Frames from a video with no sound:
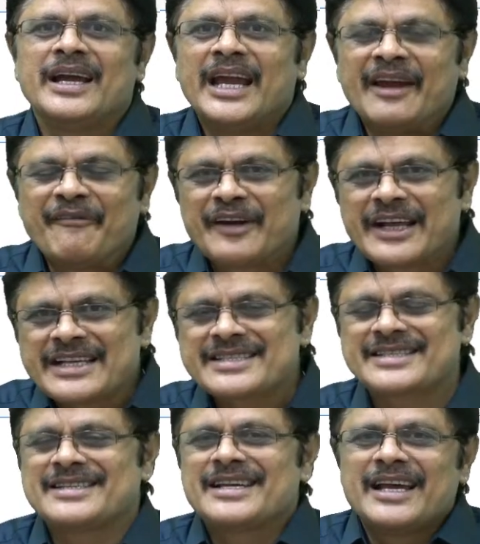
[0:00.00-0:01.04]
If it
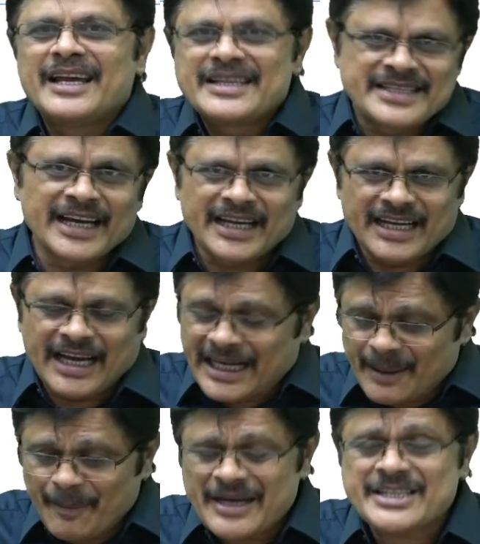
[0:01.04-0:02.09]
is, see, it
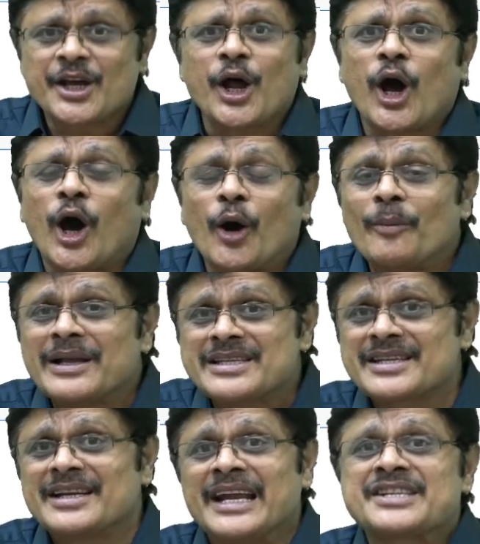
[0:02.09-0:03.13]
depends on how
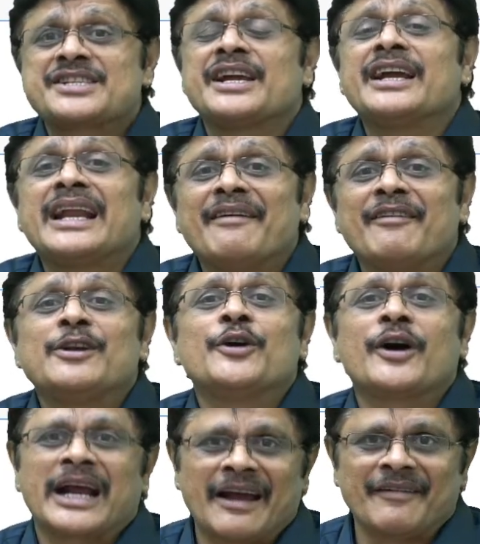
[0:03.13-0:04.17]
much nesting level you
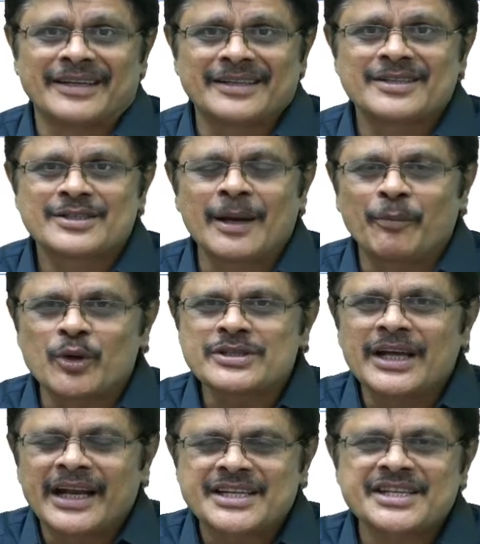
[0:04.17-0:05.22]
are having. Suppose
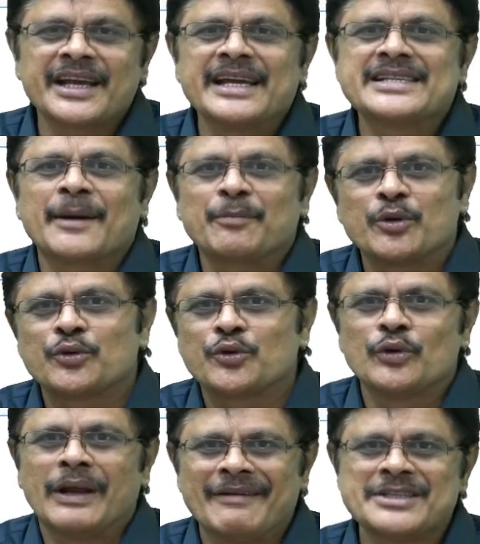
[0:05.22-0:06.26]
the nesting is up to 2
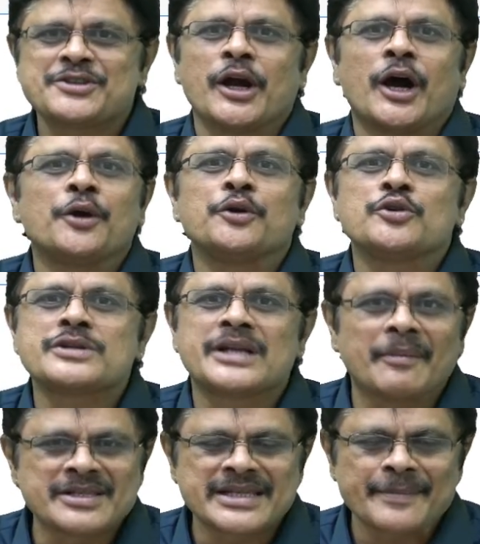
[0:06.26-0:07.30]
levels, you have to use
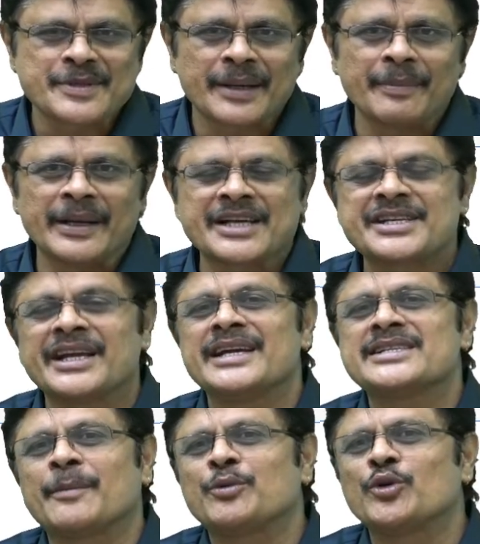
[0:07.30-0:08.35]
double subscript. Nesting
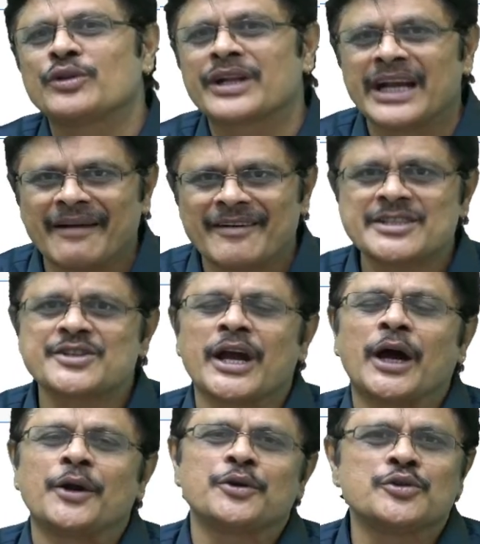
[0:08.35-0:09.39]
is up to 3 levels, you
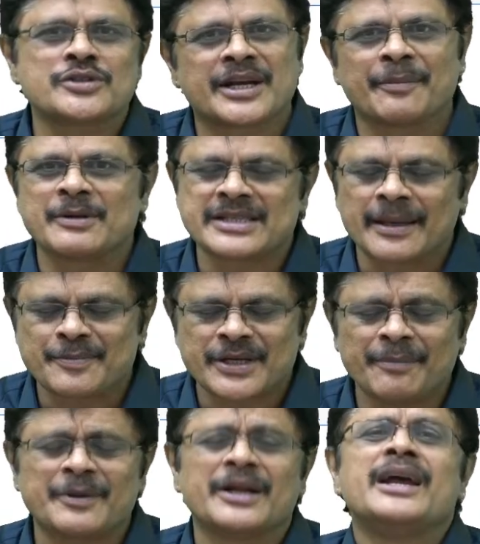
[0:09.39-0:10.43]
have to use triple
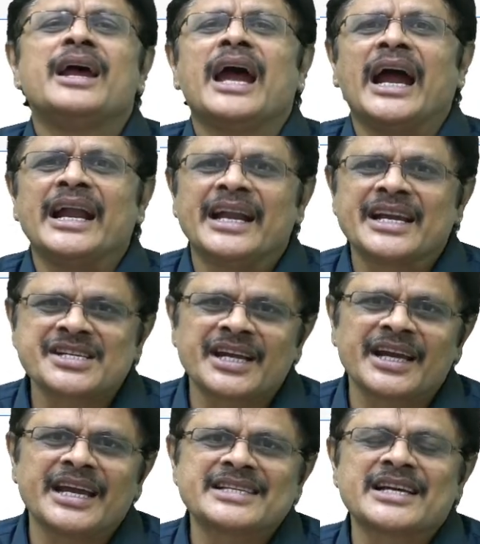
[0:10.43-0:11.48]
subscript. And
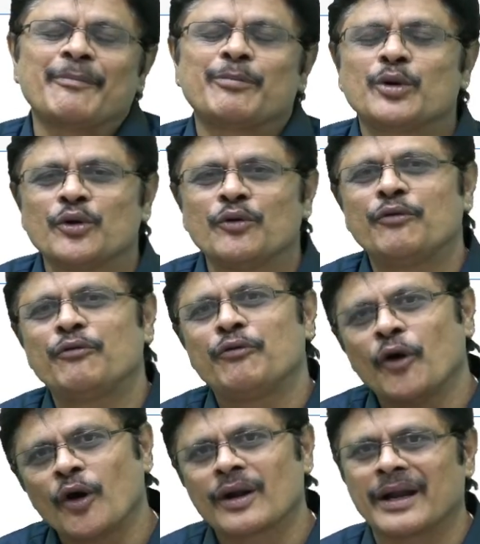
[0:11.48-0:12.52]
nesting is up to
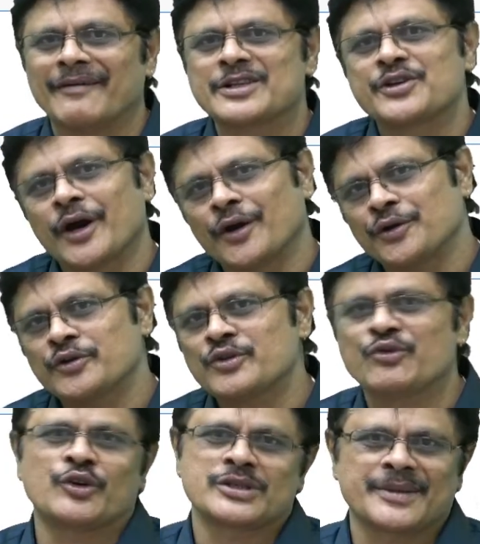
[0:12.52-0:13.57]
4 levels, you have to use
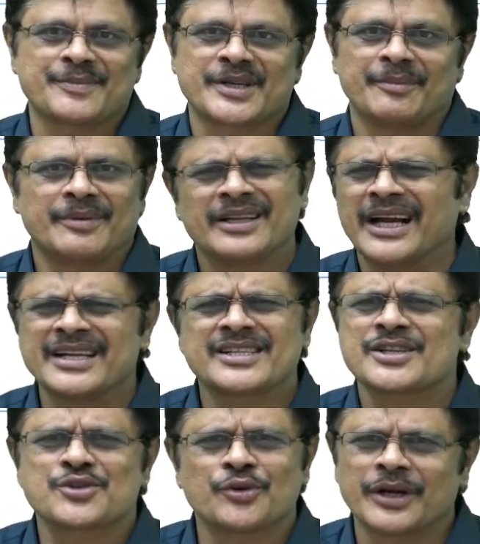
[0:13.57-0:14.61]
4 subscript. That is the
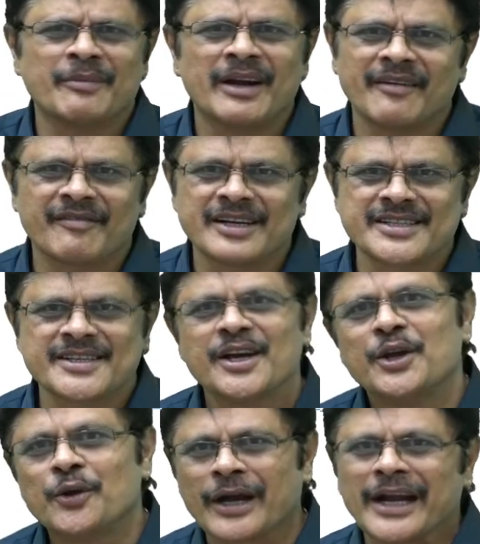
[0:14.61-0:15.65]
story, my dear friends.
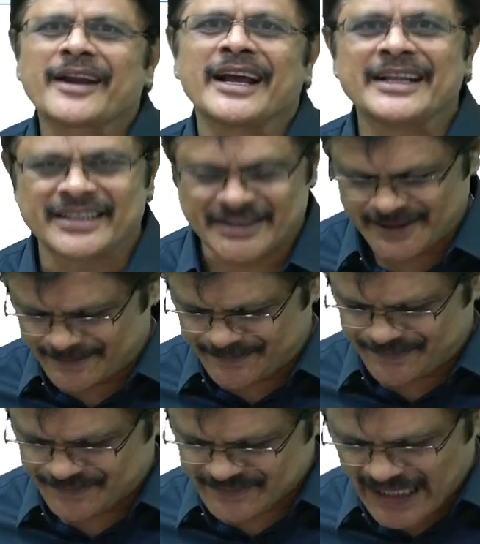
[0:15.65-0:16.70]
You can try that.
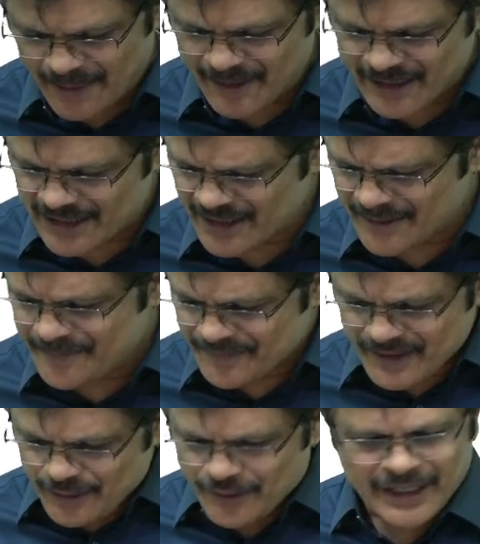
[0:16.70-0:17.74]
Am I clear?
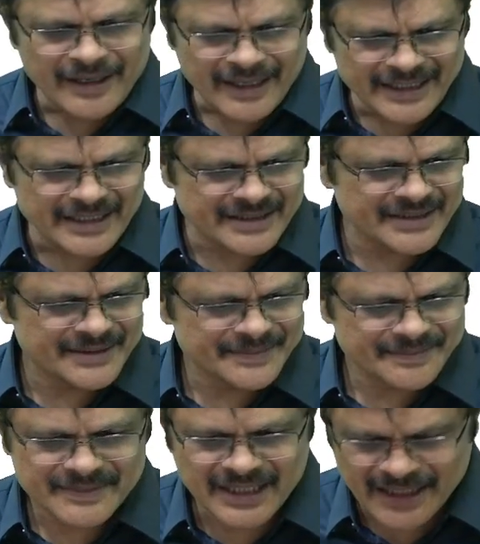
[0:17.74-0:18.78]
You can try that.
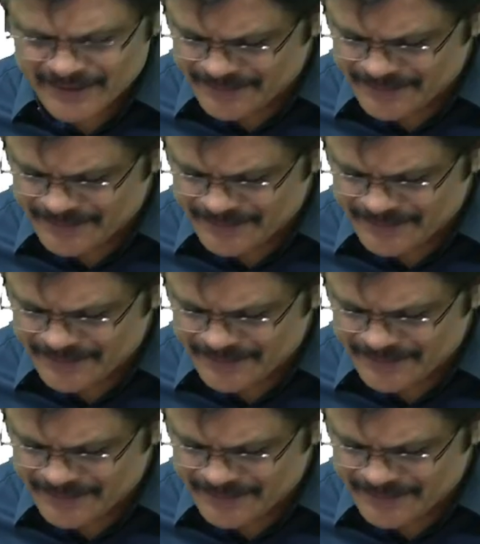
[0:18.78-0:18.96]
Clear?